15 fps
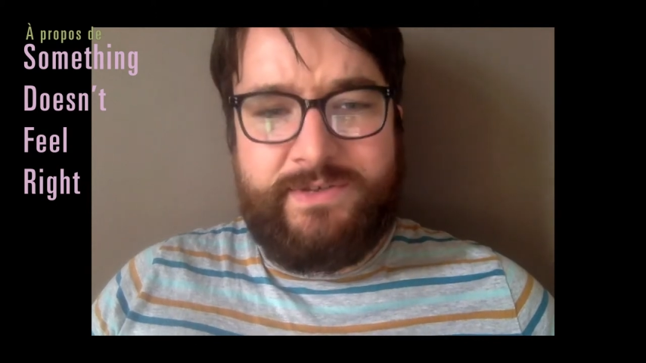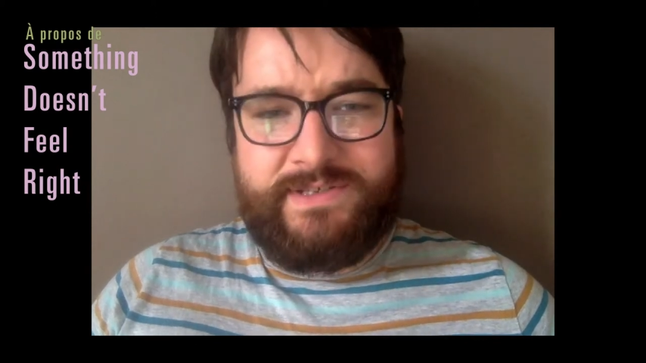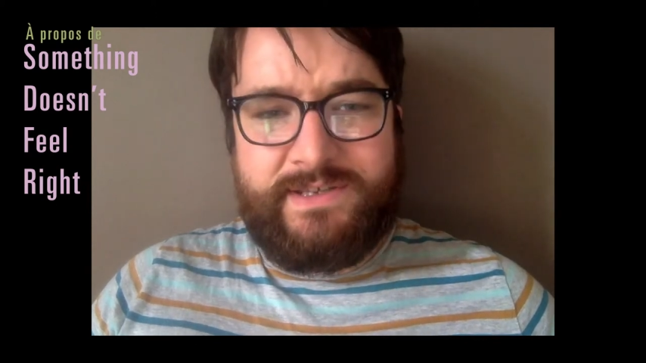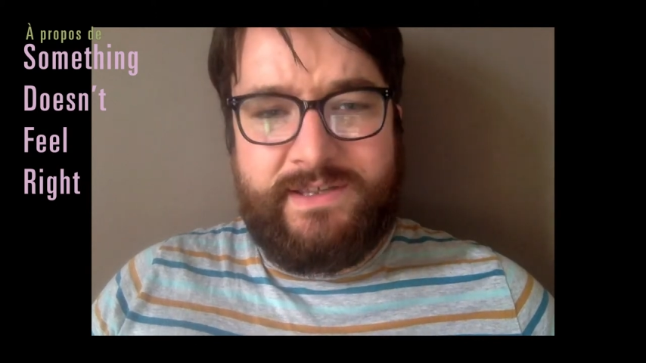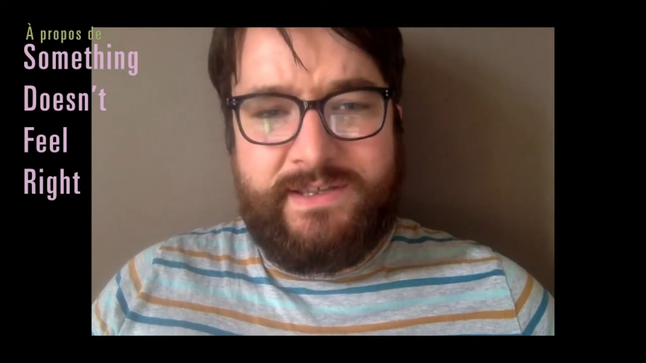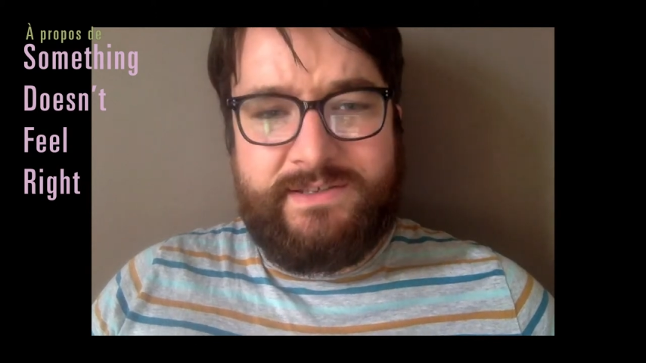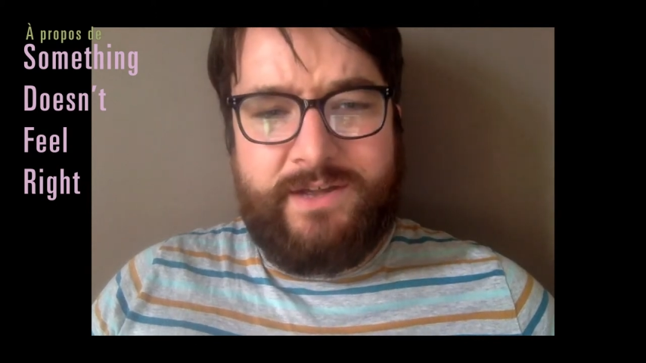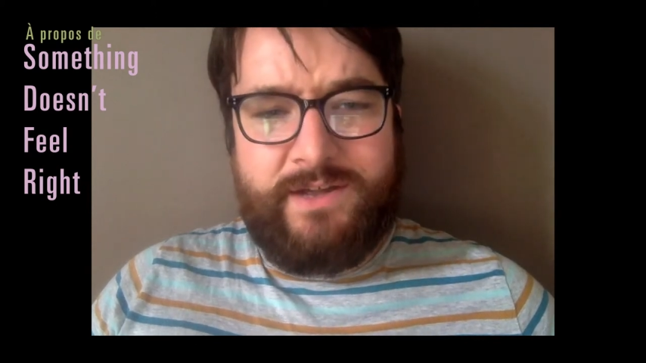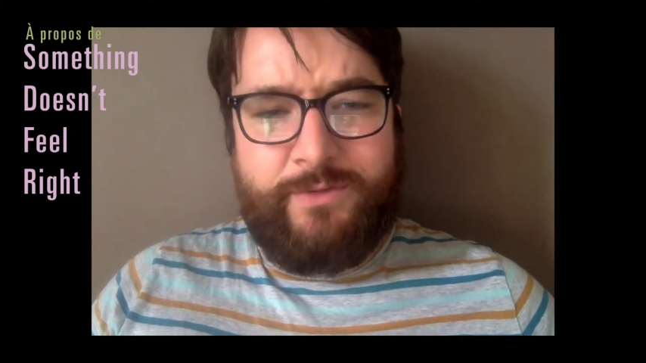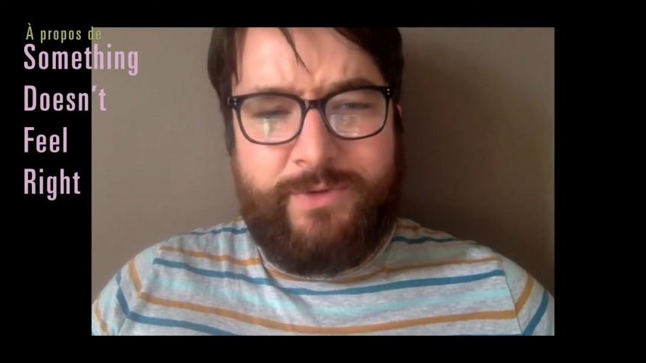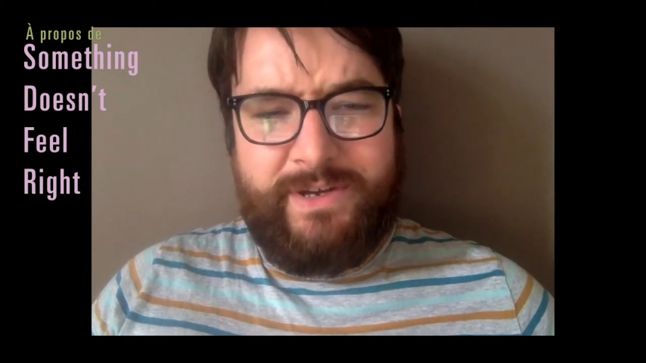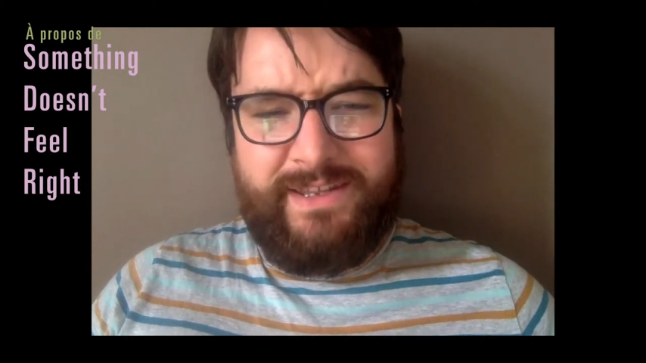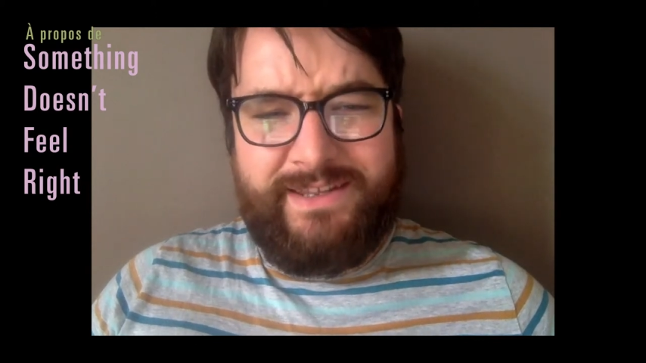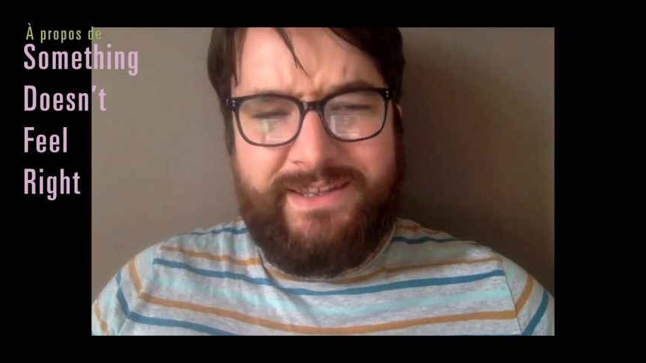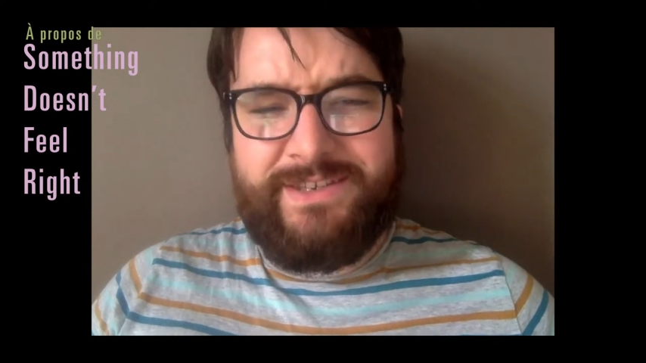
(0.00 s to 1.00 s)
He's not
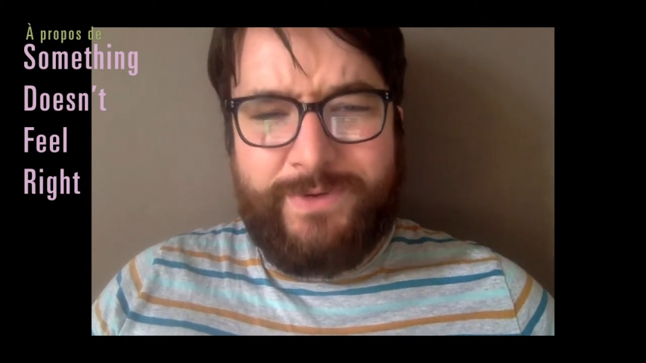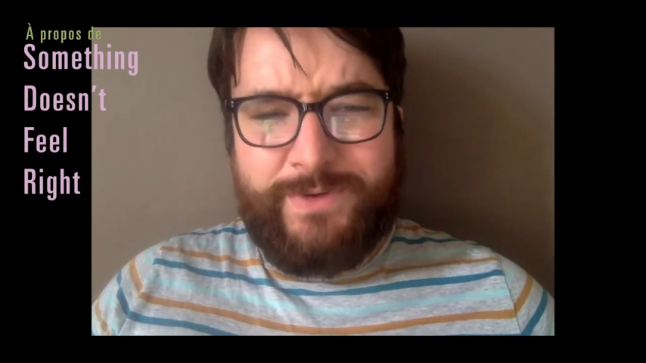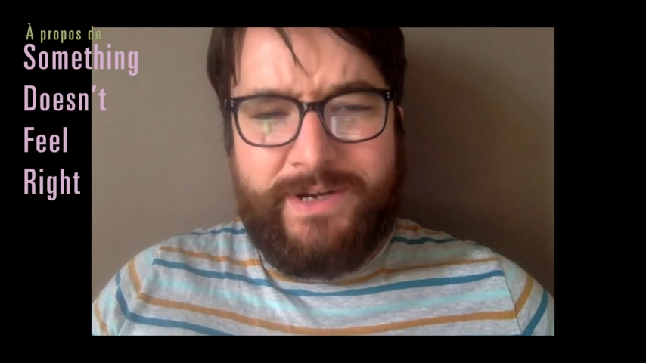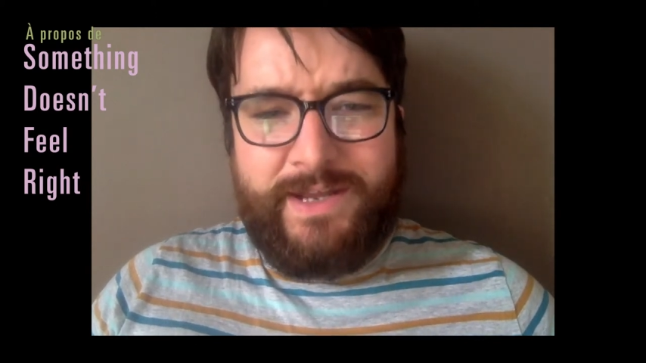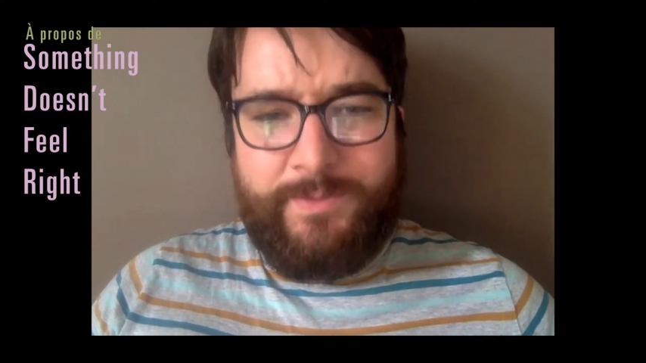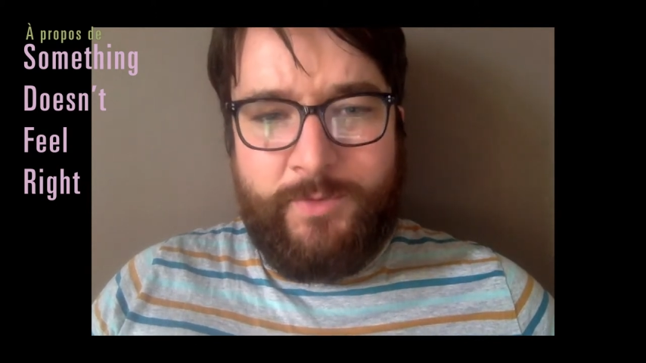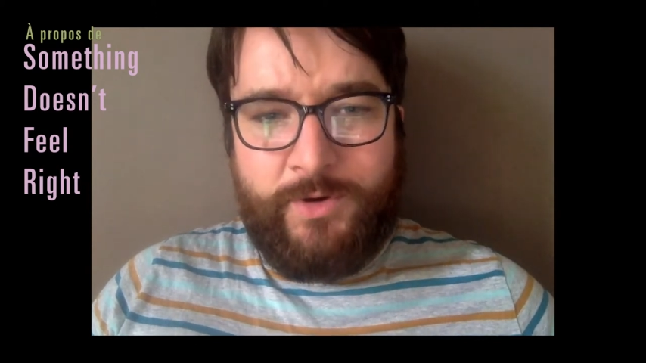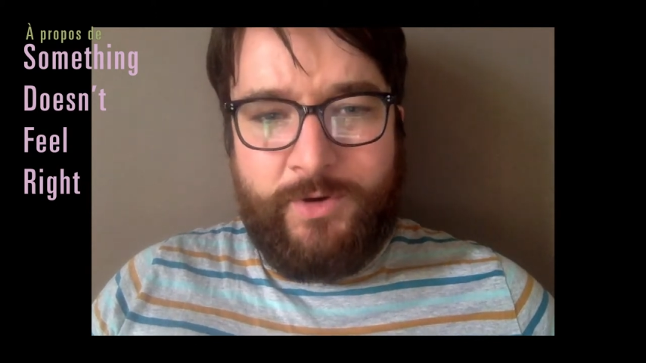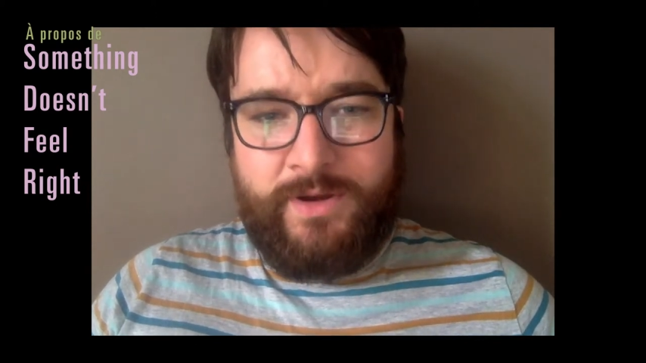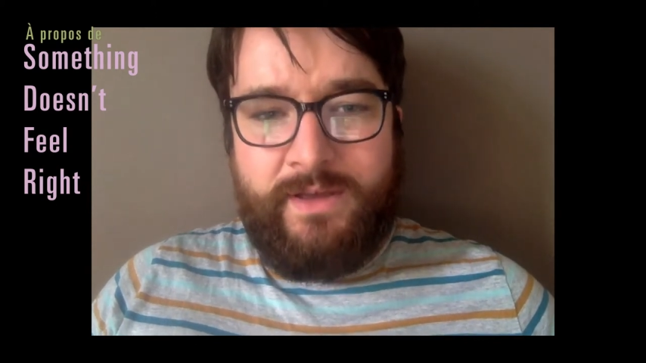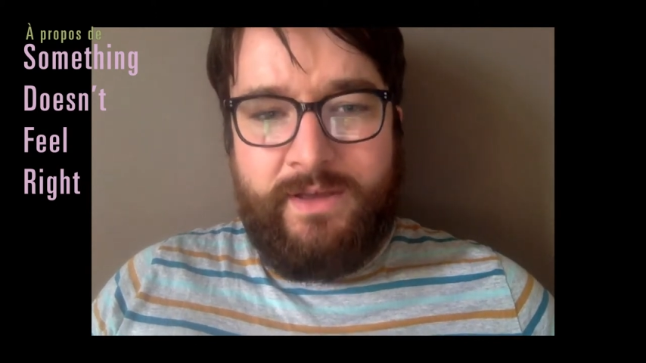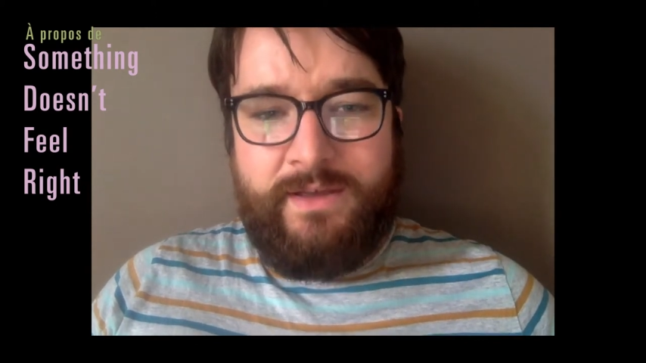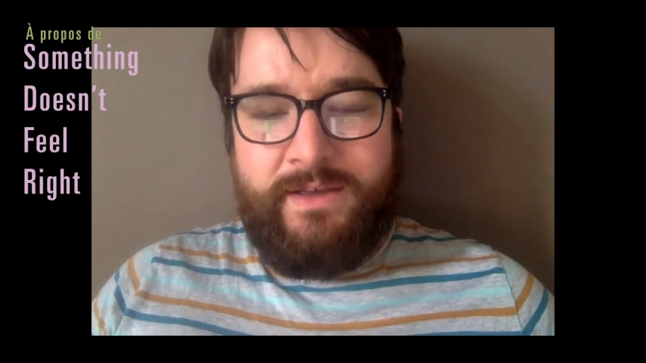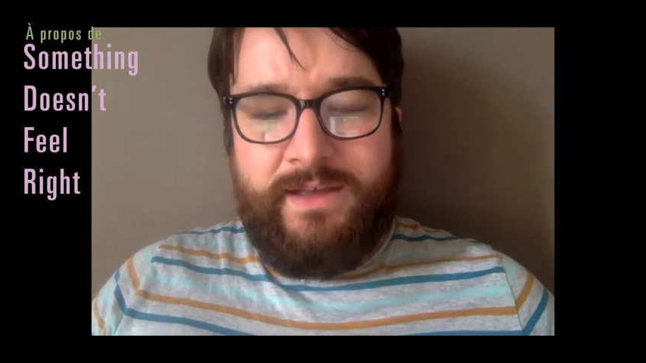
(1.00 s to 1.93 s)
really into it anymore.